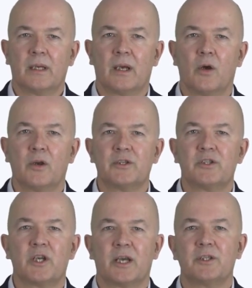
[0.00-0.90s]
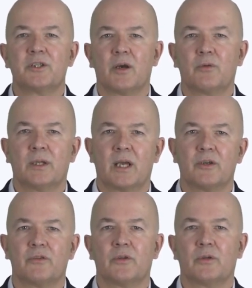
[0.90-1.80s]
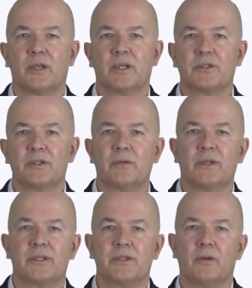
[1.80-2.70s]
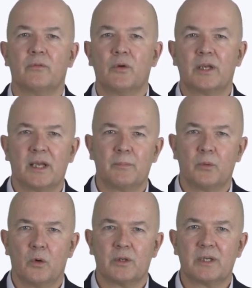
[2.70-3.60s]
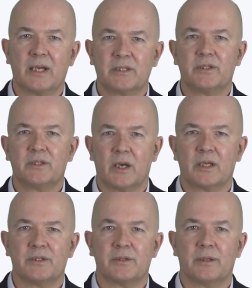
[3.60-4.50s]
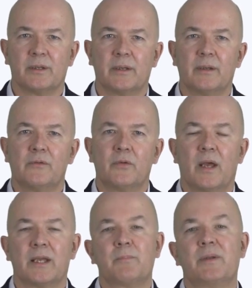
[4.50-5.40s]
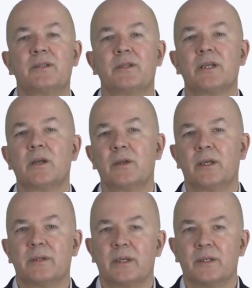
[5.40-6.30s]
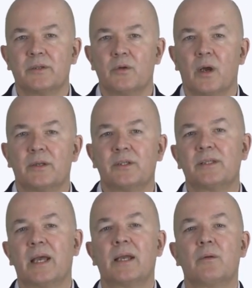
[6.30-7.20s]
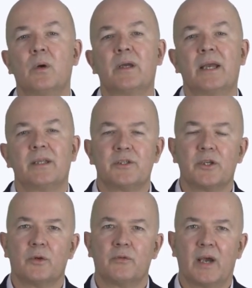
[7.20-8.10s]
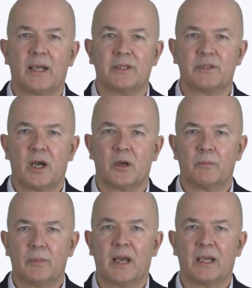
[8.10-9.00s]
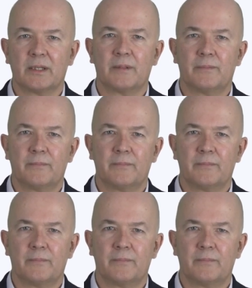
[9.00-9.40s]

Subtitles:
A lot has changed over the last few years, so this is a really important exercise for any business owner to understand what external factors are at play.